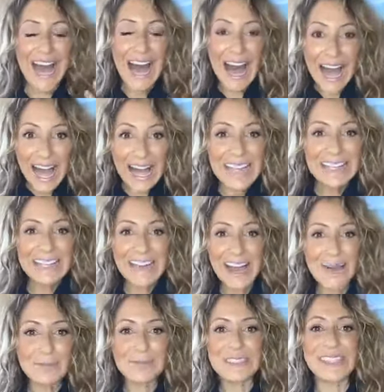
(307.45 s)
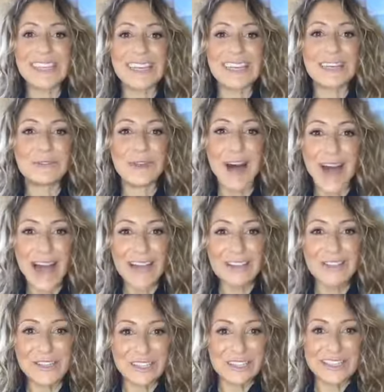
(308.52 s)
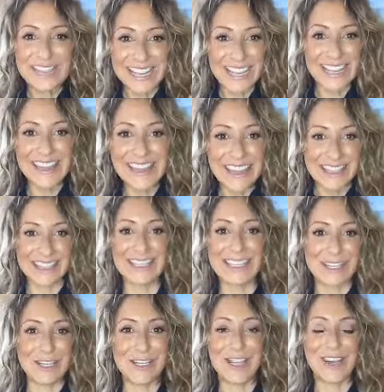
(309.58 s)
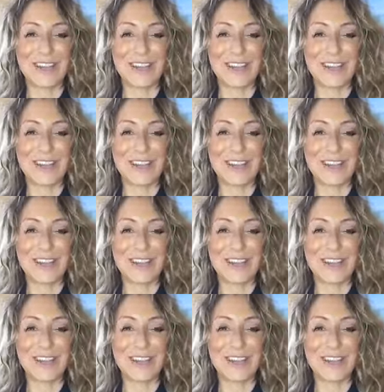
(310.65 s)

I cannot believe I just did this year.